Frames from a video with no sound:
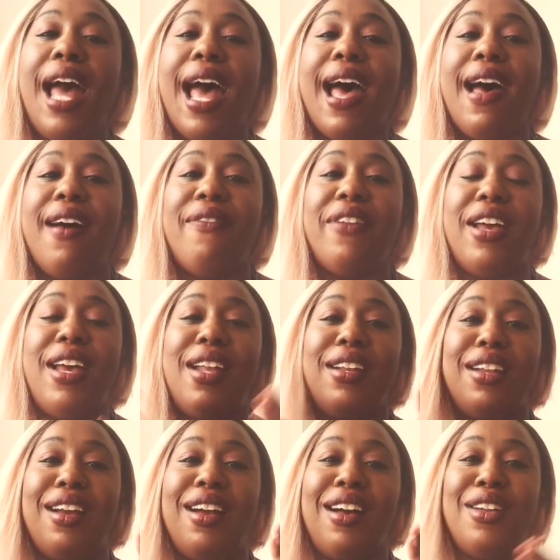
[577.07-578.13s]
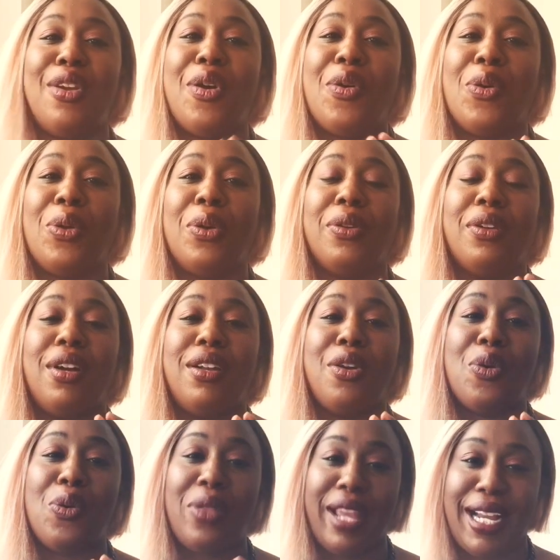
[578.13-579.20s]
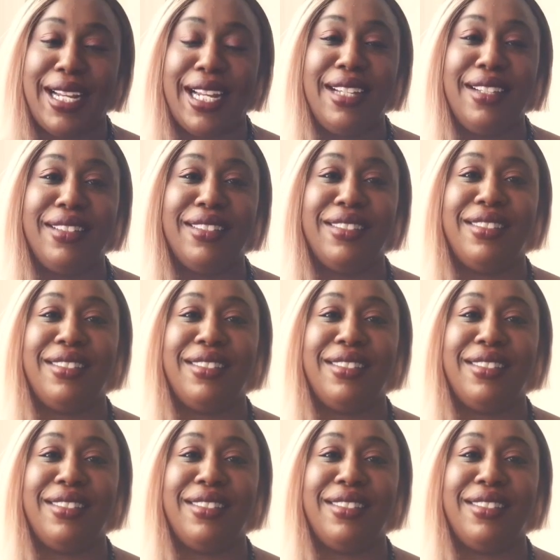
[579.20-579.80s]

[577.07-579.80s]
have an old lady.